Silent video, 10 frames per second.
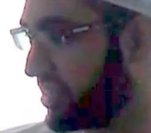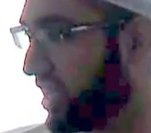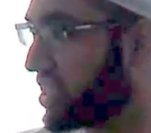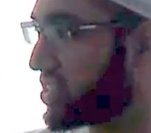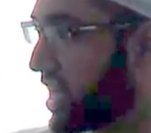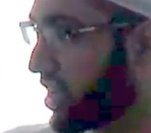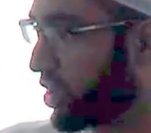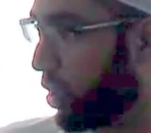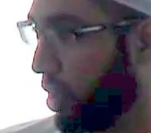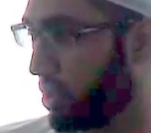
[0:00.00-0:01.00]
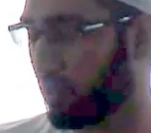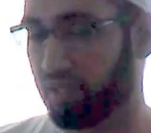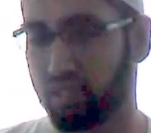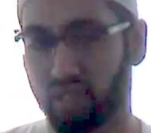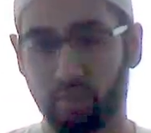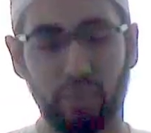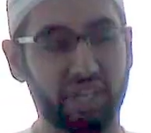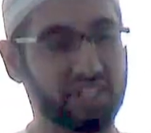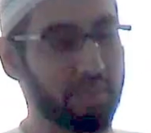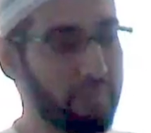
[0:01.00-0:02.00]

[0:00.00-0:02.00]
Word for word: It is not a goal, but it's a